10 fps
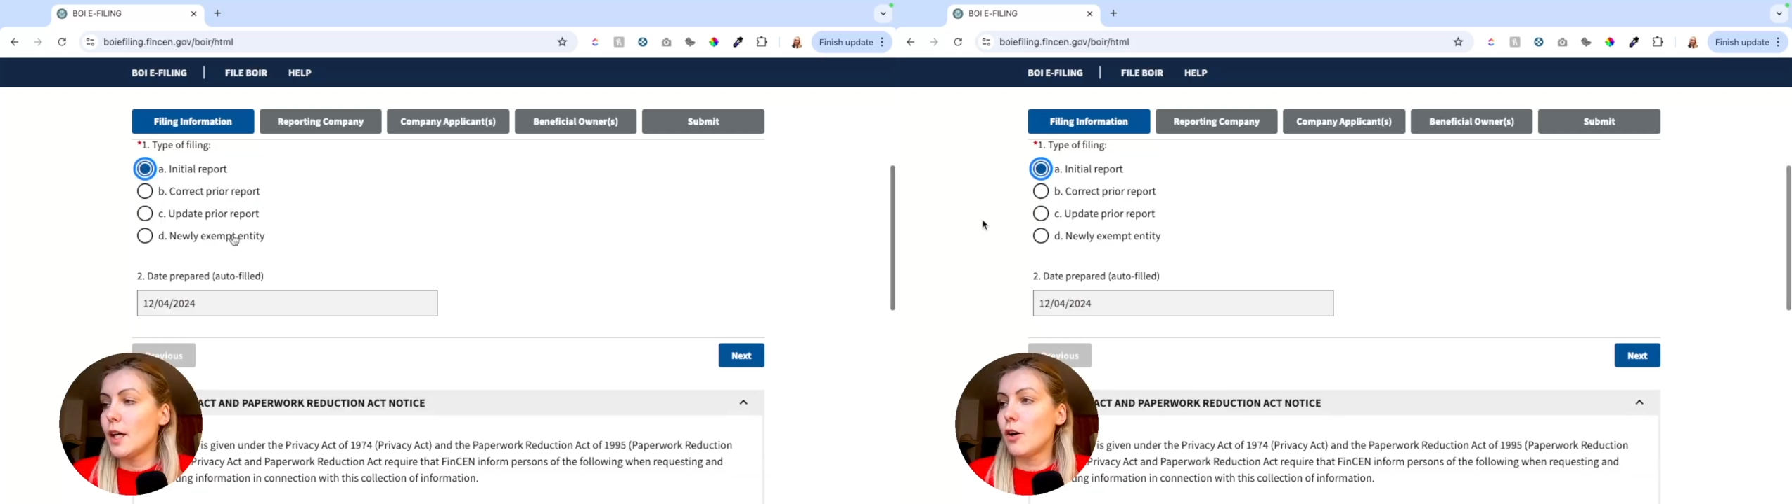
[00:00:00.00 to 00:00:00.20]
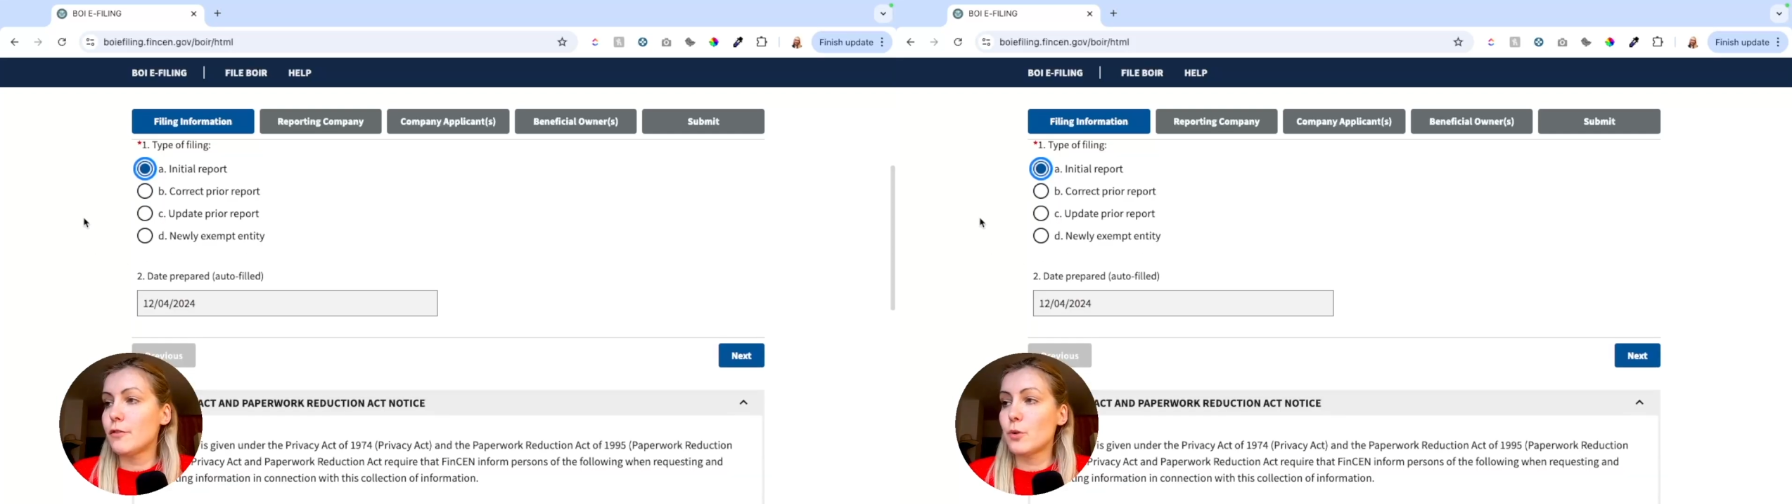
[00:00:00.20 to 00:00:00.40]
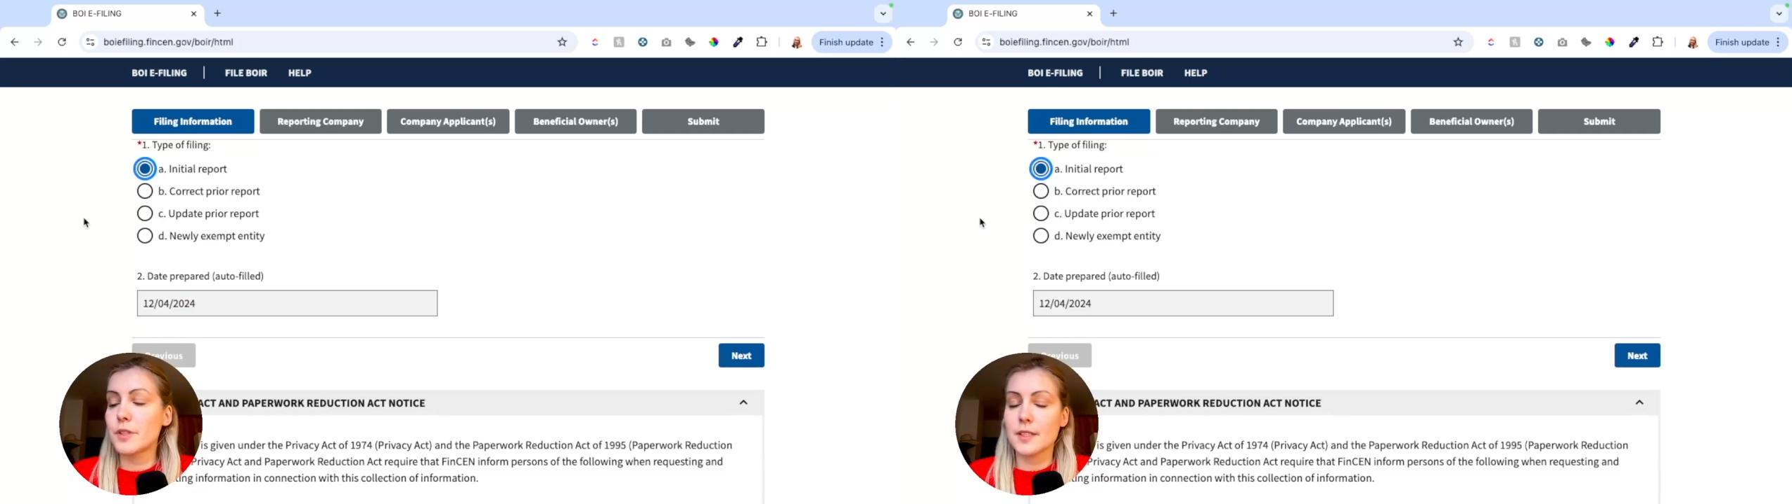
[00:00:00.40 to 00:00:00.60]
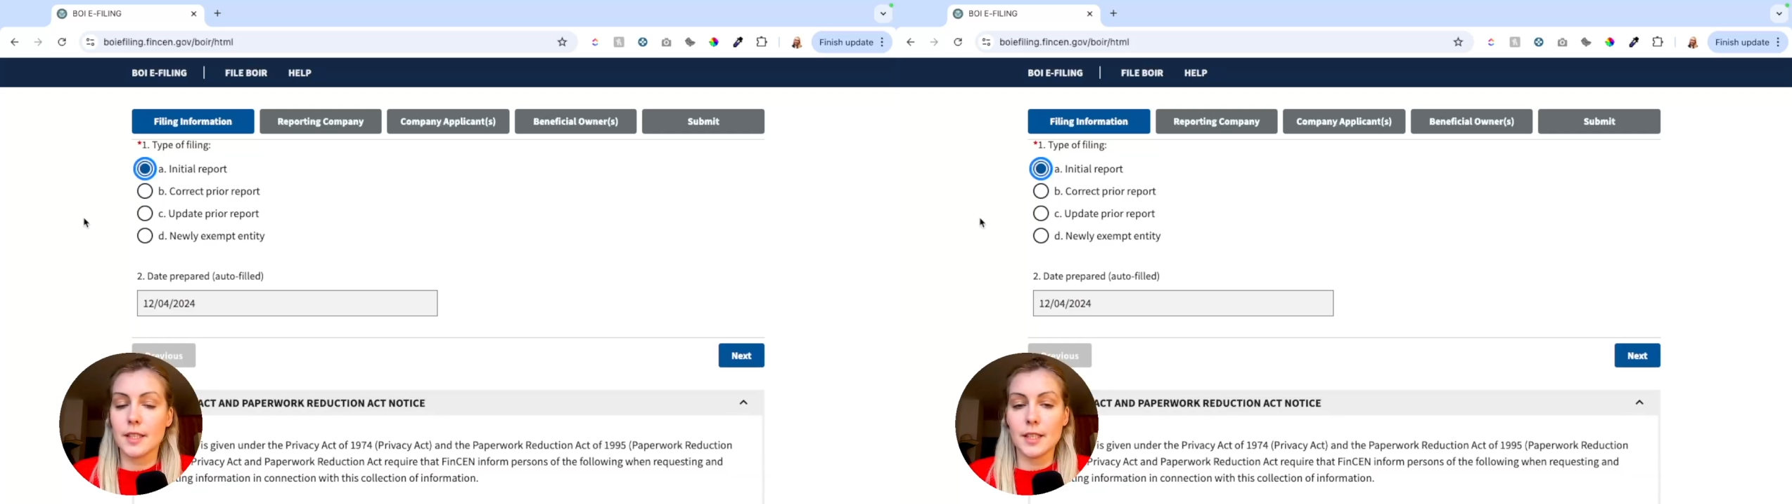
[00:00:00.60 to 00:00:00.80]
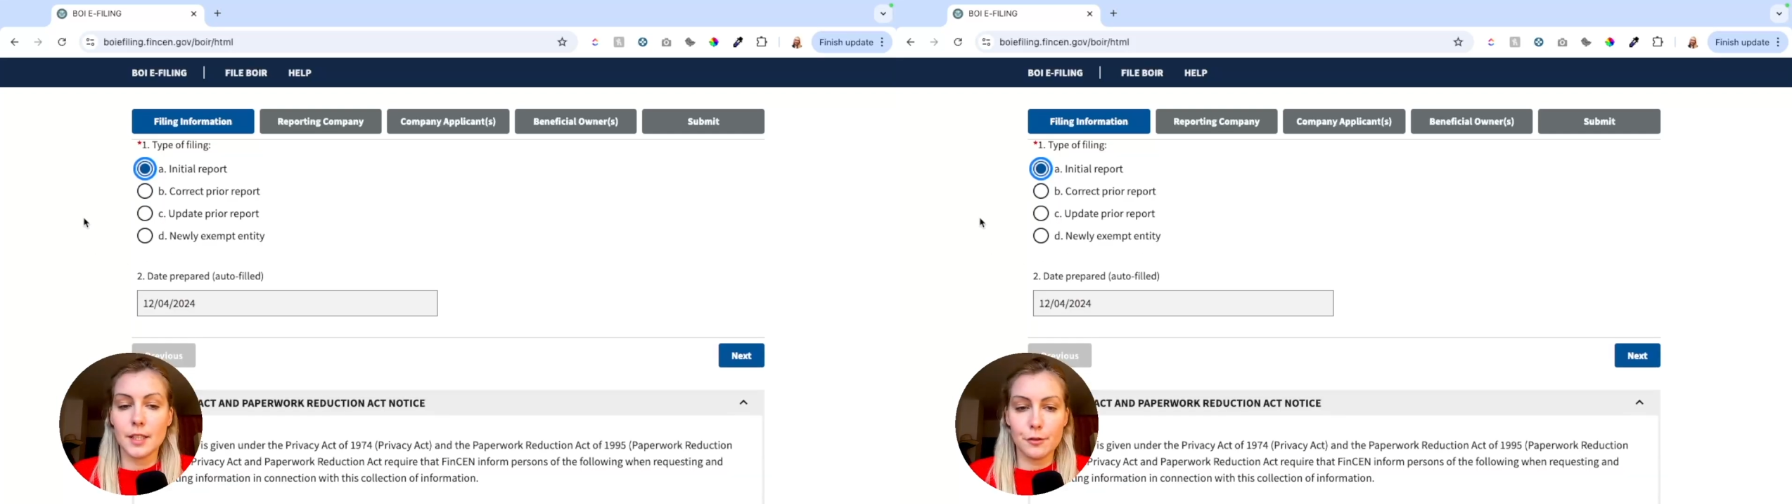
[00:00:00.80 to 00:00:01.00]
Of course,
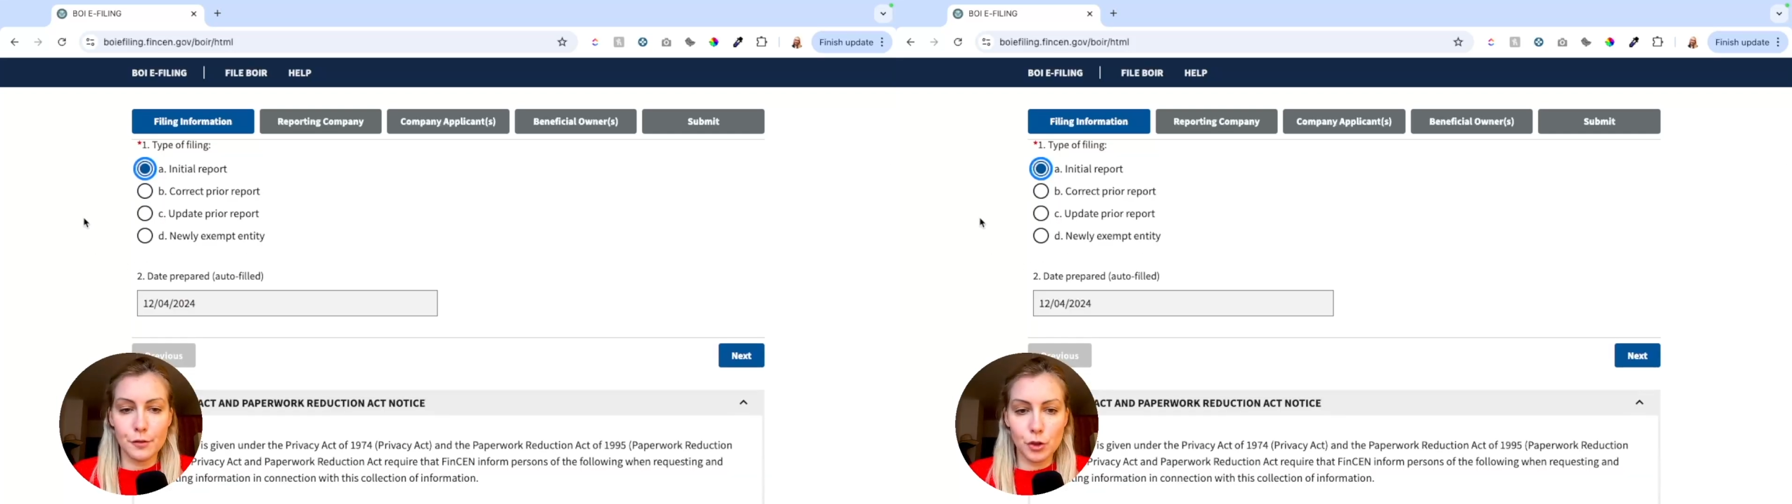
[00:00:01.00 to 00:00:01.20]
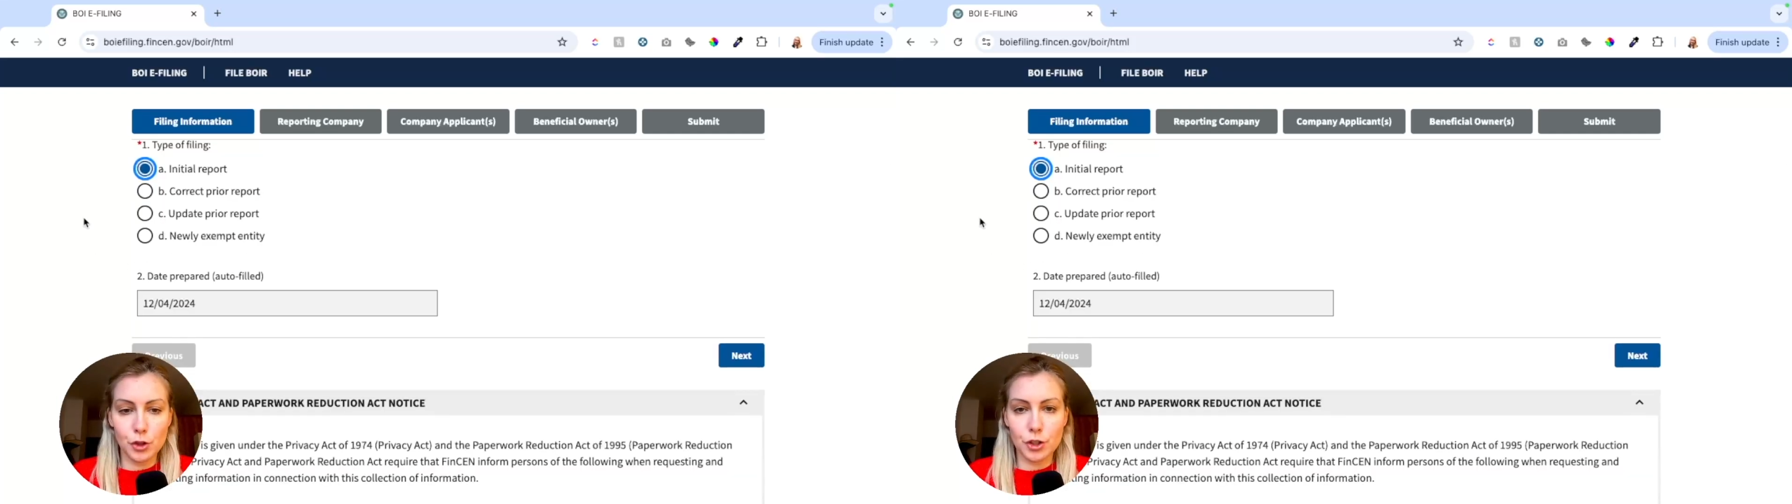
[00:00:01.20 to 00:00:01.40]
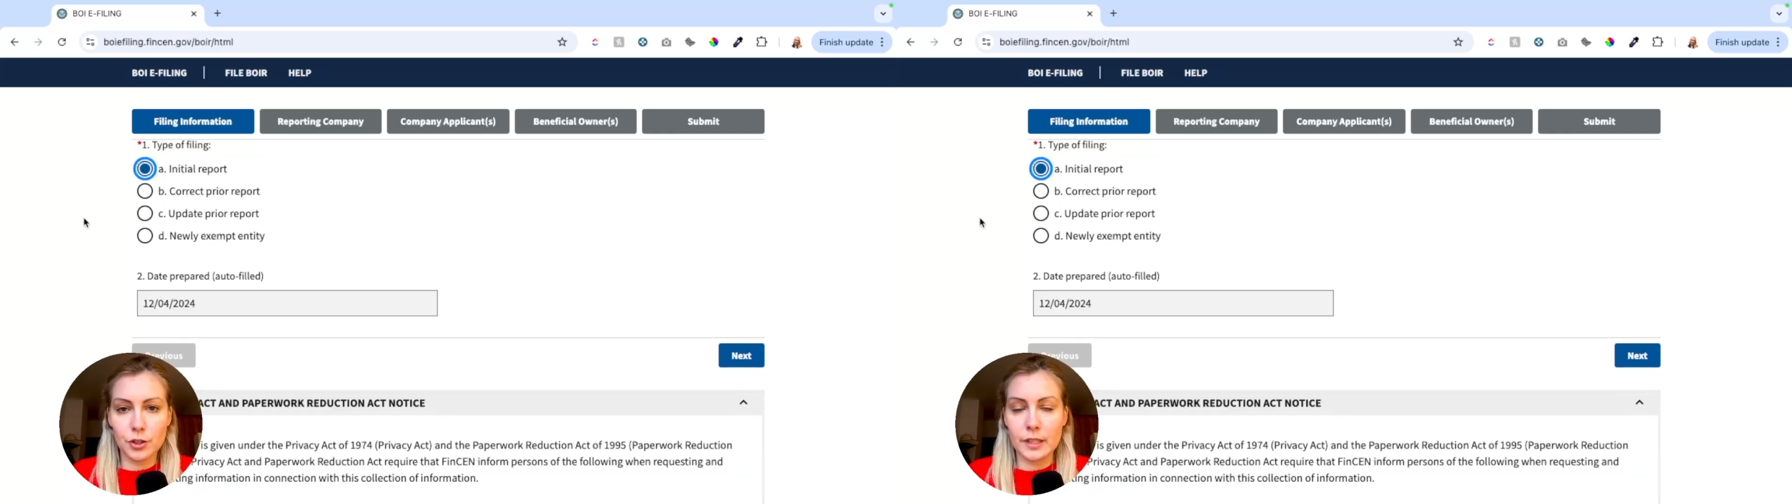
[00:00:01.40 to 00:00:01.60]
then in the future,